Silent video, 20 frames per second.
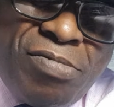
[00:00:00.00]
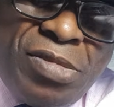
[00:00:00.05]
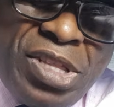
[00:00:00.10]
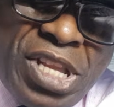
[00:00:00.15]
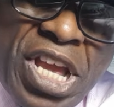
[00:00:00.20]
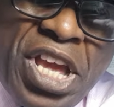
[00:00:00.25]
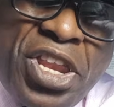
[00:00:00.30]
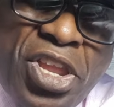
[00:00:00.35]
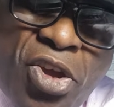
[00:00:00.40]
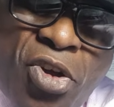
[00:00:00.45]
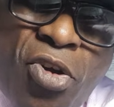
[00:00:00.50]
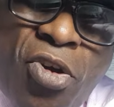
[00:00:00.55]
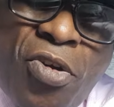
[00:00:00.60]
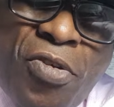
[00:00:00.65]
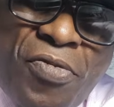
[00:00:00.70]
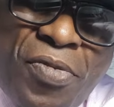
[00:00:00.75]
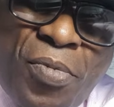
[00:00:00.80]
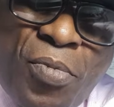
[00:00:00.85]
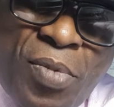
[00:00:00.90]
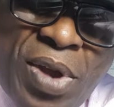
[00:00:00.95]
letting it
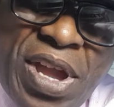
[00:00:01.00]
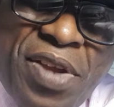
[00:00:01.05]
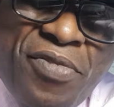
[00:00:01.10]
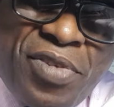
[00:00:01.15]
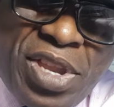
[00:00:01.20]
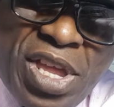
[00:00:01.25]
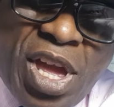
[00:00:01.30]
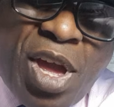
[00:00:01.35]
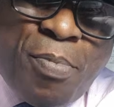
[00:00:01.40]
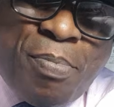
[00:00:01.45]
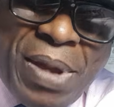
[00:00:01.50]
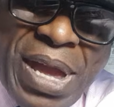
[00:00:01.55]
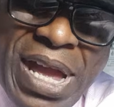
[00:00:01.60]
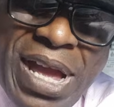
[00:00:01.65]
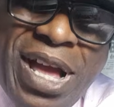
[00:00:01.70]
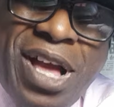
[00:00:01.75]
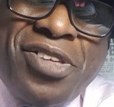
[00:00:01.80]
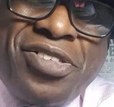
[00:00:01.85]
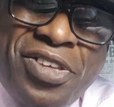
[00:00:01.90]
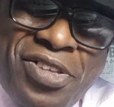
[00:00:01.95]
off and waving it
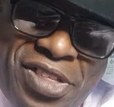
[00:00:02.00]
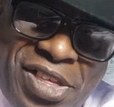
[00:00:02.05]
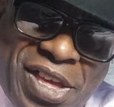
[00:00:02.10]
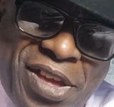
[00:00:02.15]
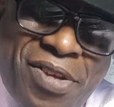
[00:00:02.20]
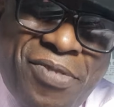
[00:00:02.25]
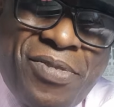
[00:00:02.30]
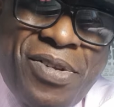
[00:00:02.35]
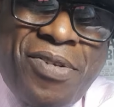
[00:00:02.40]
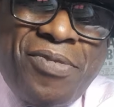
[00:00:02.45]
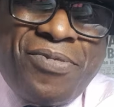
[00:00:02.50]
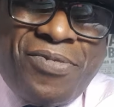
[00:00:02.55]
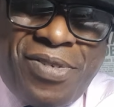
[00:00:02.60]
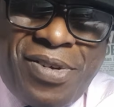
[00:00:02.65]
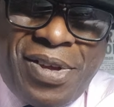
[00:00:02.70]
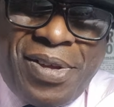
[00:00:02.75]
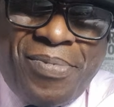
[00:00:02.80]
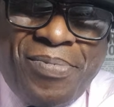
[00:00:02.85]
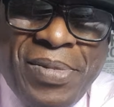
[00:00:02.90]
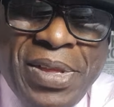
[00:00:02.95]
about. I said, yeah, no,
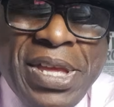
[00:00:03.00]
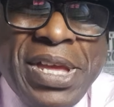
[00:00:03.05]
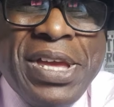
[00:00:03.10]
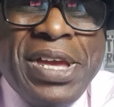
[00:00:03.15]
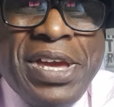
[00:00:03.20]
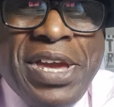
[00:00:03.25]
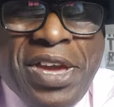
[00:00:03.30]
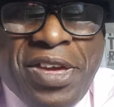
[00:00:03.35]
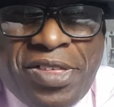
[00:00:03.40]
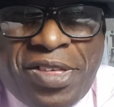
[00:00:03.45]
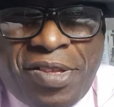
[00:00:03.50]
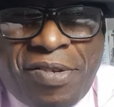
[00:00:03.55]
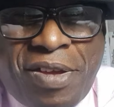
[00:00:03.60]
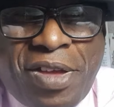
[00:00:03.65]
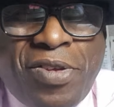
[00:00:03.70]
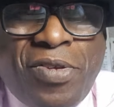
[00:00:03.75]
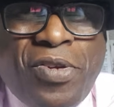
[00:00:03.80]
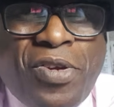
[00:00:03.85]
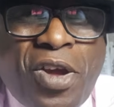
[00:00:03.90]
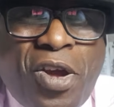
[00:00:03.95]
fine. He said,
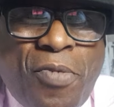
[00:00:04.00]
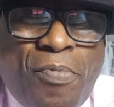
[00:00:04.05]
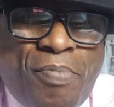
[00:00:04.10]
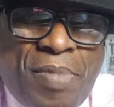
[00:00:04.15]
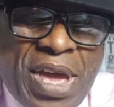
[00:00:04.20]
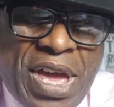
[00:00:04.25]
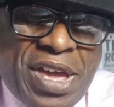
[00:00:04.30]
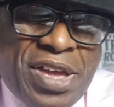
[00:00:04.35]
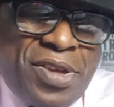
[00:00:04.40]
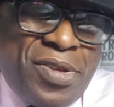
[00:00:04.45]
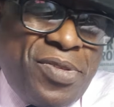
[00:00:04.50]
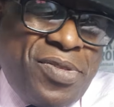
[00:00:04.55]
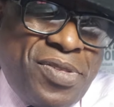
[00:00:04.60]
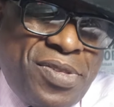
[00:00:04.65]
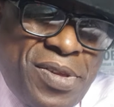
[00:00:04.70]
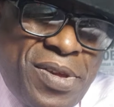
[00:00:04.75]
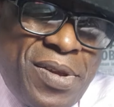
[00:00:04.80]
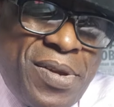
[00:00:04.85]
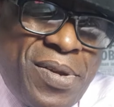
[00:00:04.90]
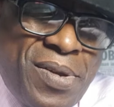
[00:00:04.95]
you can go back and
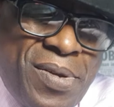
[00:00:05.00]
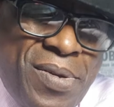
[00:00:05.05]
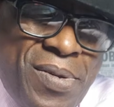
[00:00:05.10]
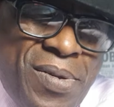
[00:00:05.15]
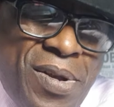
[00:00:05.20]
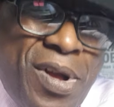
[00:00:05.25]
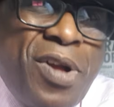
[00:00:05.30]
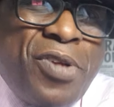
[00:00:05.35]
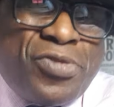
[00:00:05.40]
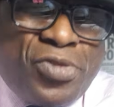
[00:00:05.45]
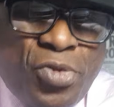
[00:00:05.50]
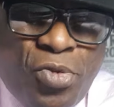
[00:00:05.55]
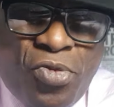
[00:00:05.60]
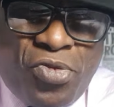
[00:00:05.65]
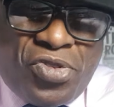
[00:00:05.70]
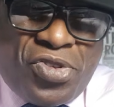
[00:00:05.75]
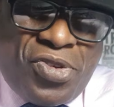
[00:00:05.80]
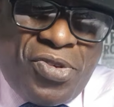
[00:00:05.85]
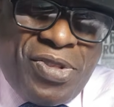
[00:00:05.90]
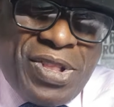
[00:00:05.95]
I'll talk
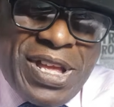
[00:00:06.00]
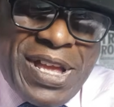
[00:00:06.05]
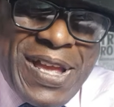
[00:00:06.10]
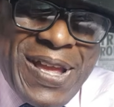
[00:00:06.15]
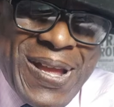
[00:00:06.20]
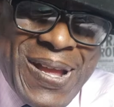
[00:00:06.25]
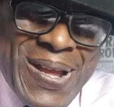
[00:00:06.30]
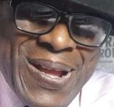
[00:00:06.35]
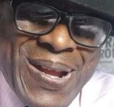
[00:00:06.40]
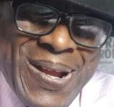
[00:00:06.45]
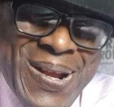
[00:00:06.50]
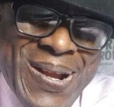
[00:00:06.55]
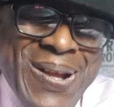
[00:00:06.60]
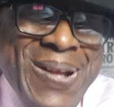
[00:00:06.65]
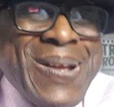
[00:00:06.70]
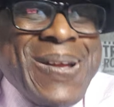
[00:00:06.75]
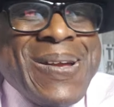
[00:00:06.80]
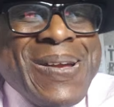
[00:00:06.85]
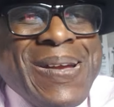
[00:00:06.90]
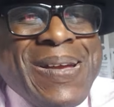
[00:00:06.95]
to you later.
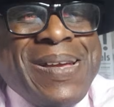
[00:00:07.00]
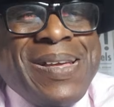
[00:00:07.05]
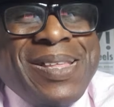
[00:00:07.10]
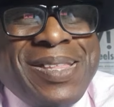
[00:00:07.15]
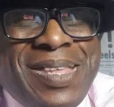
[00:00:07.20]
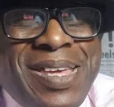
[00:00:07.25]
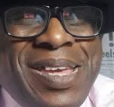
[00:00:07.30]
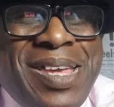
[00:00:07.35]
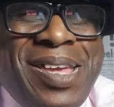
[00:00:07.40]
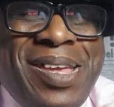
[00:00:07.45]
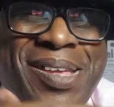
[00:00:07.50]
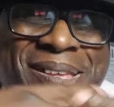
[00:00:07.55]
See,